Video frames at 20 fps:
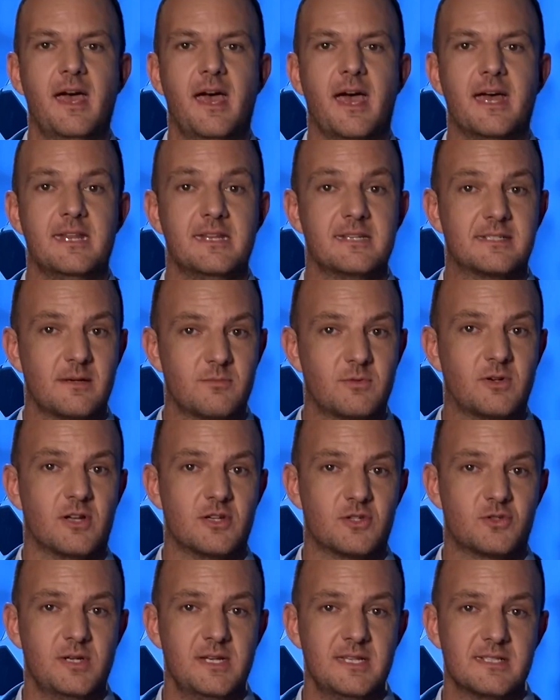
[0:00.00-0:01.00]
And in some
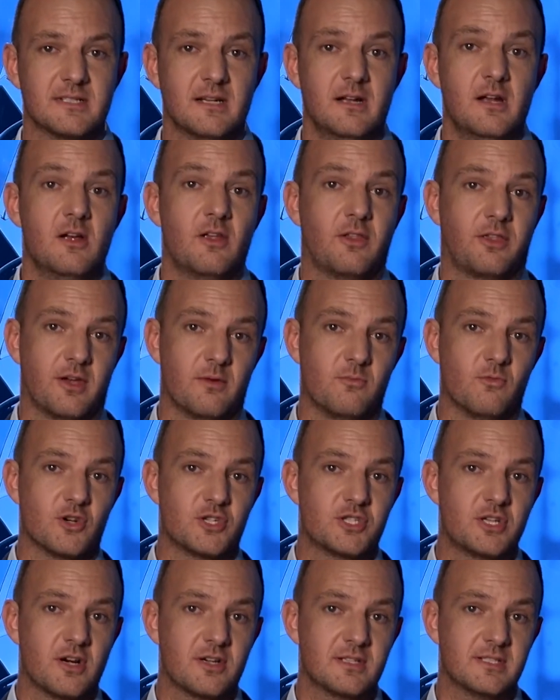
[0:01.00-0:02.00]
countries, thermal
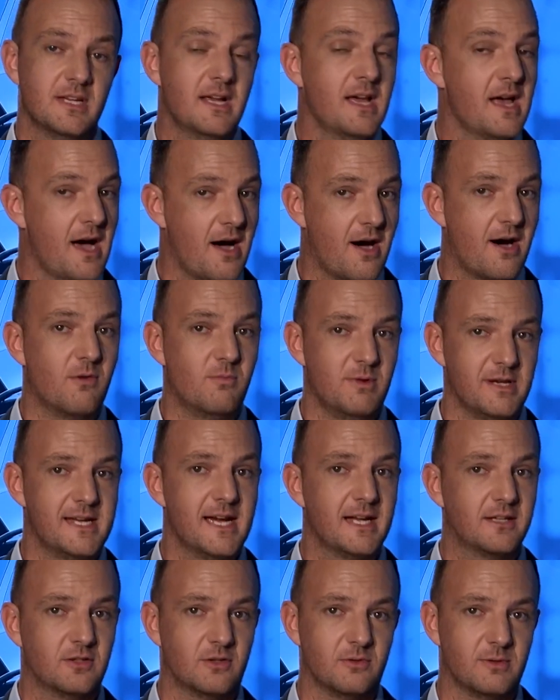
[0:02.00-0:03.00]
shocks are
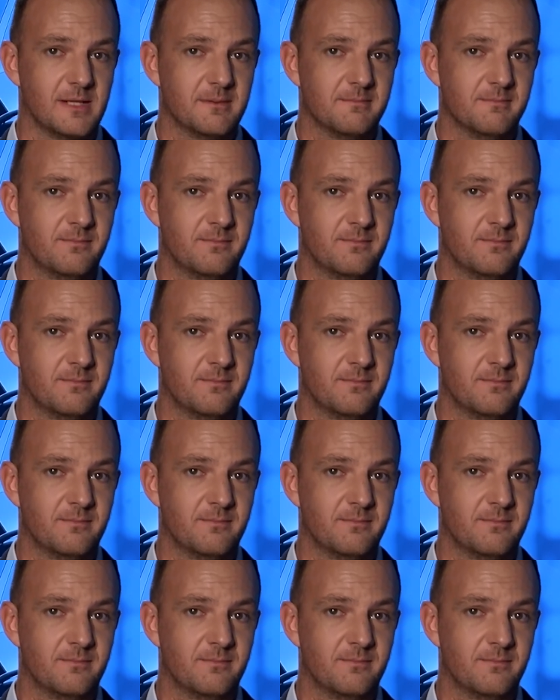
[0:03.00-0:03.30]
obligatory.